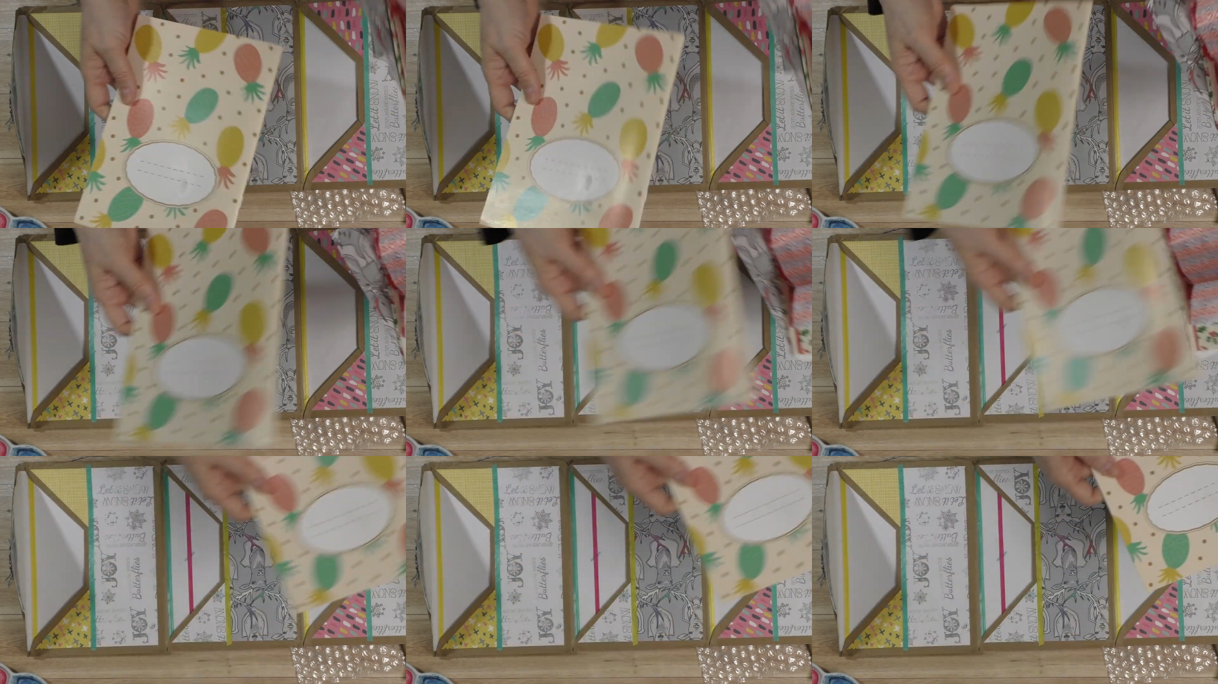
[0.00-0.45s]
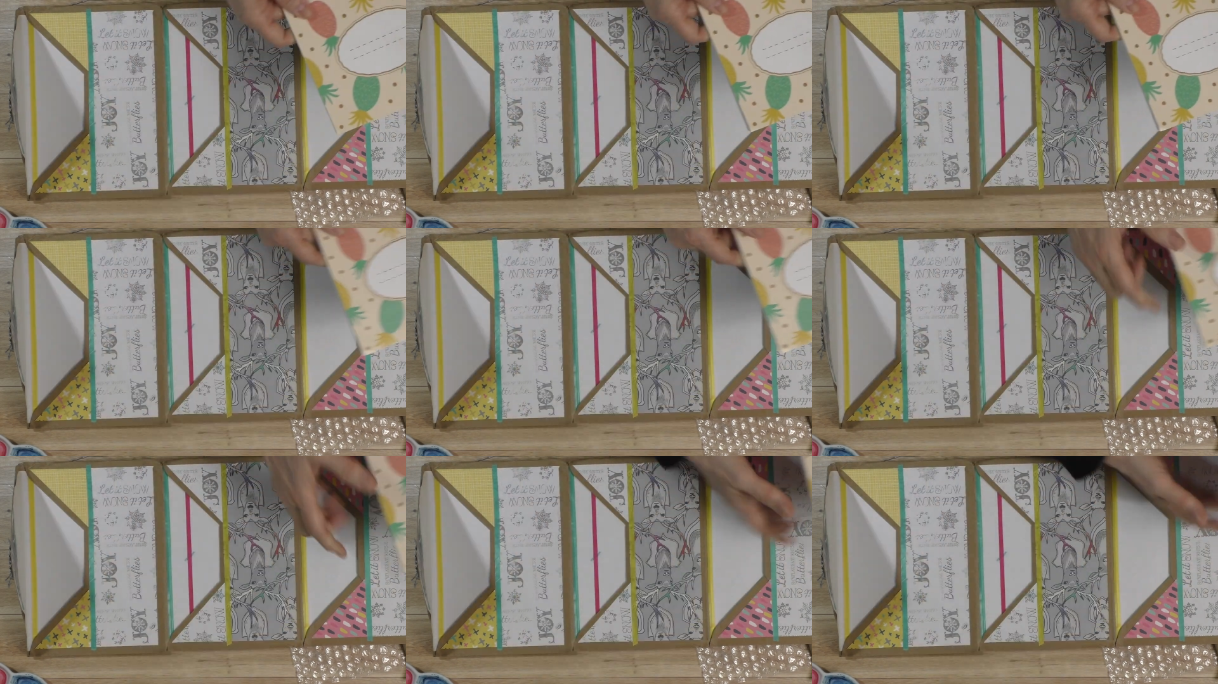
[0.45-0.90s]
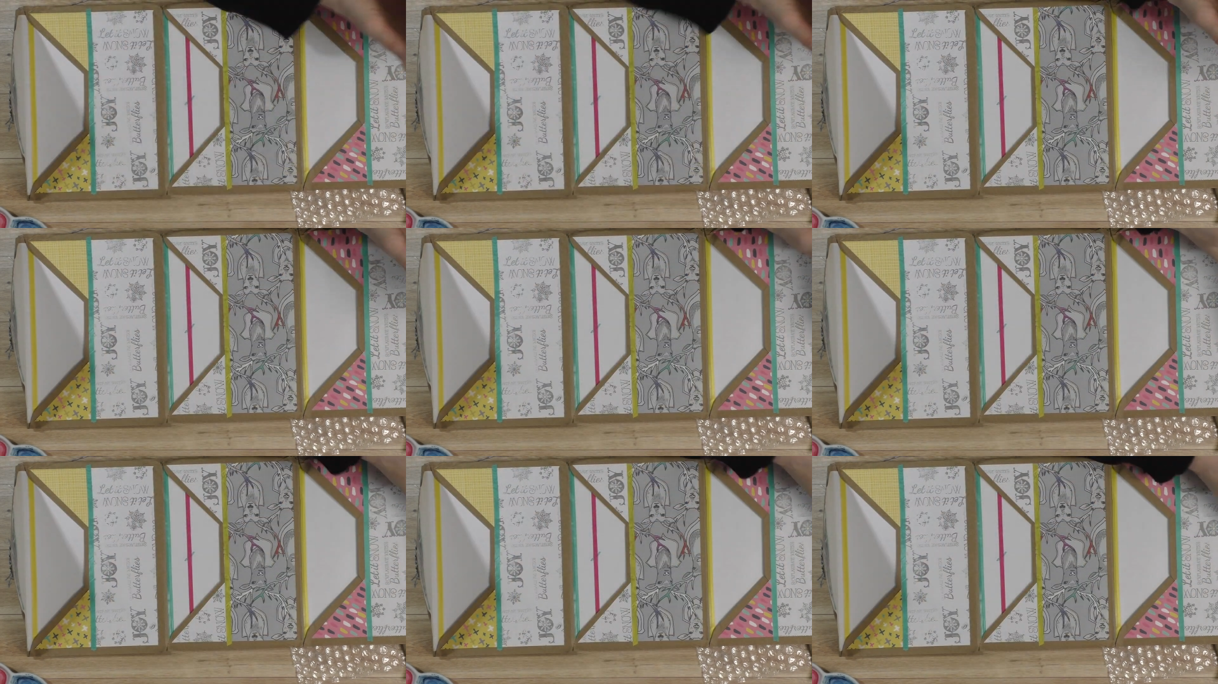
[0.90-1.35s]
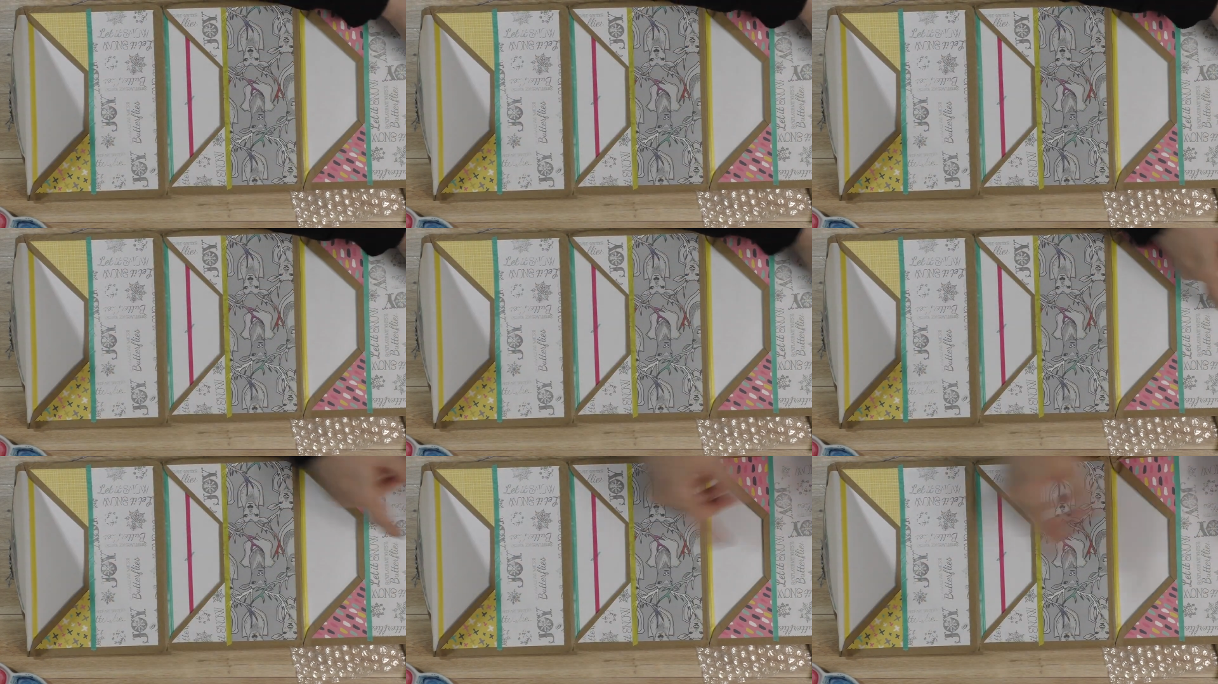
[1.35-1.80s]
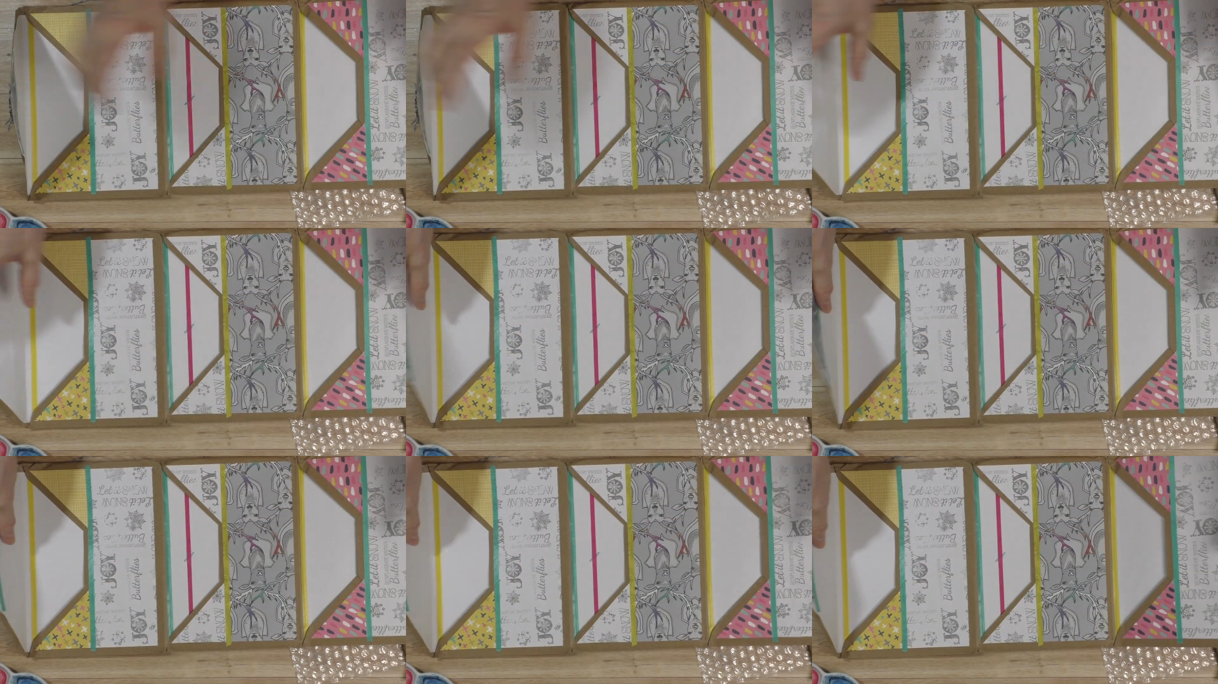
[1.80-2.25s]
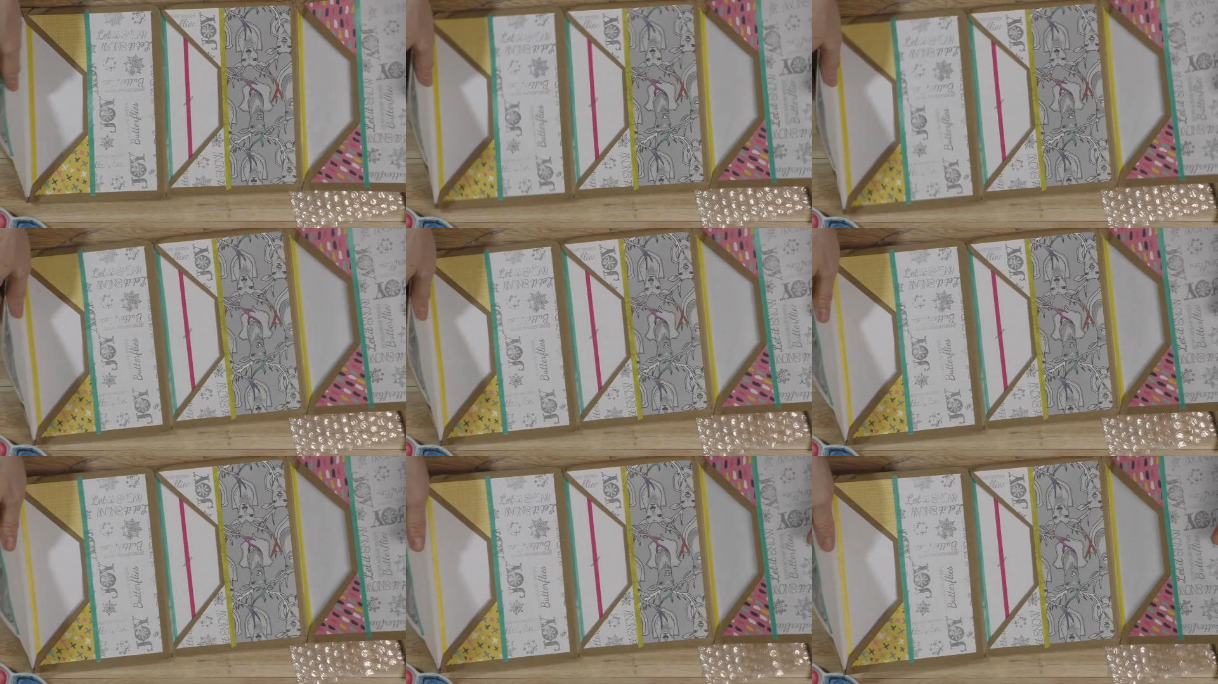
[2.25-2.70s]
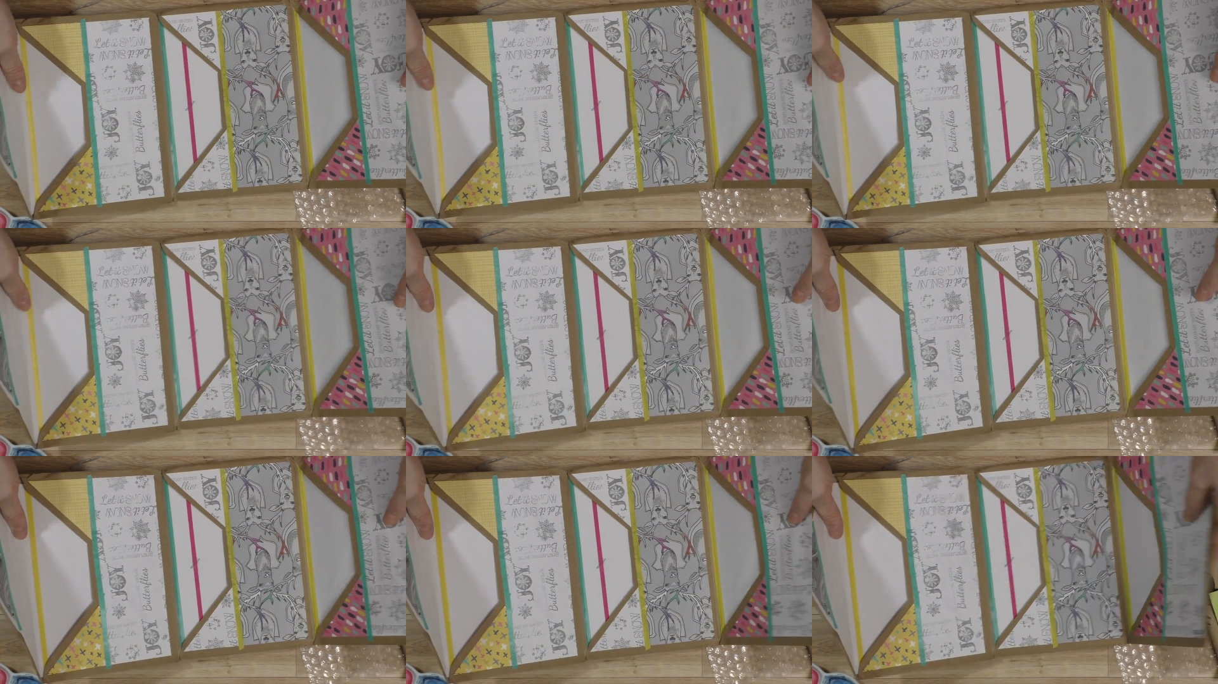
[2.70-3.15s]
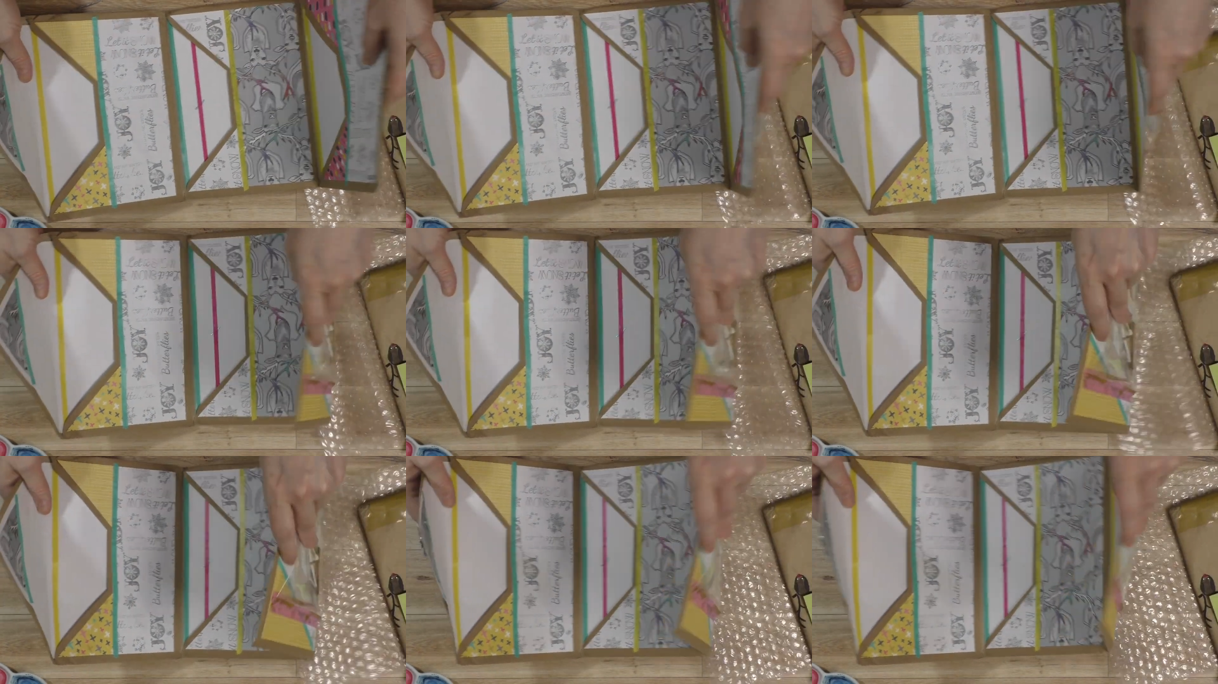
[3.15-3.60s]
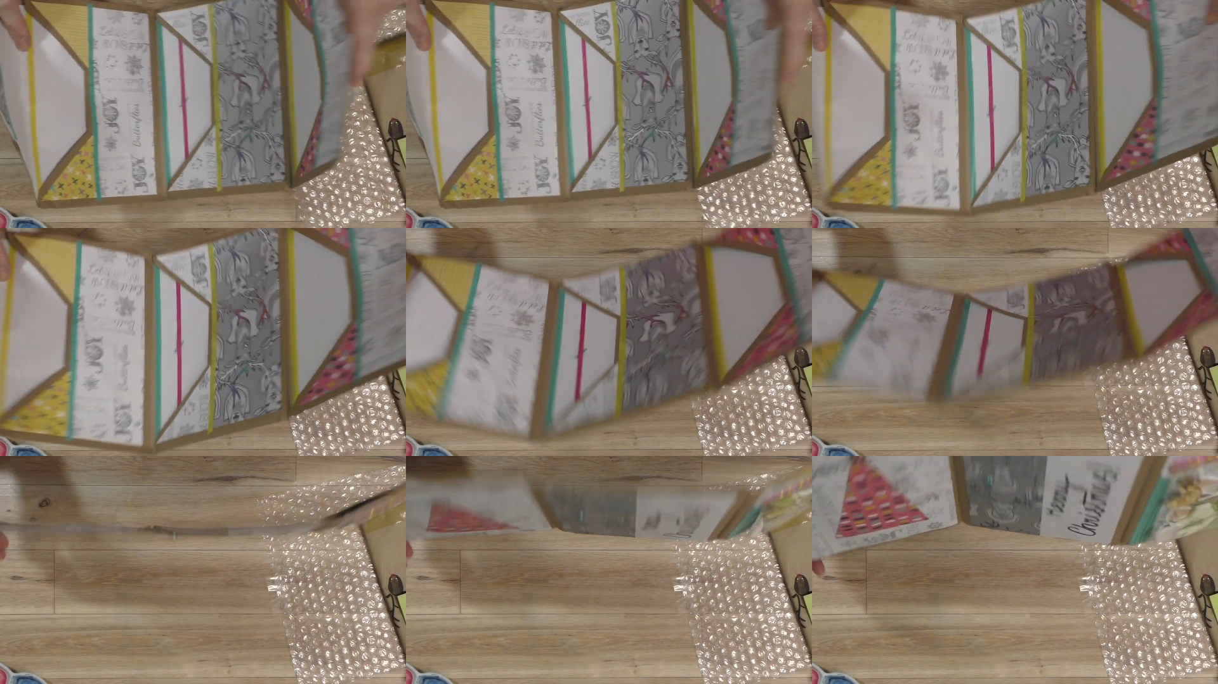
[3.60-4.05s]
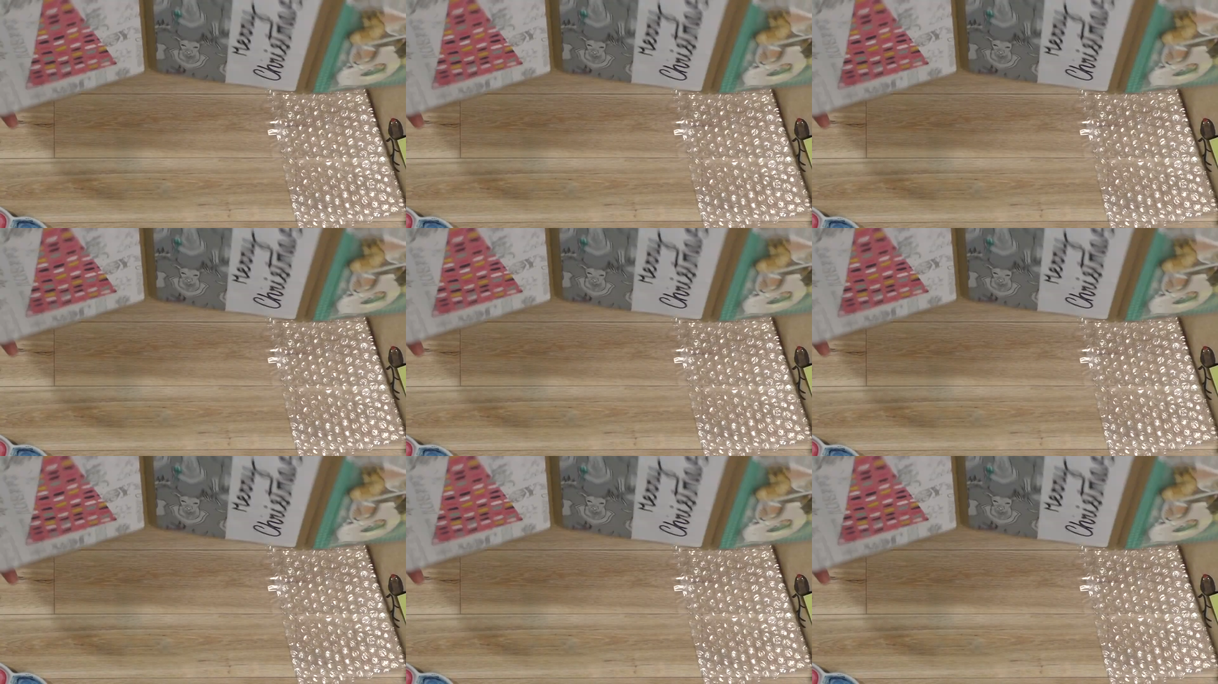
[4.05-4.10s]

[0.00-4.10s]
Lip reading: No face is visible, so there are no lips to read.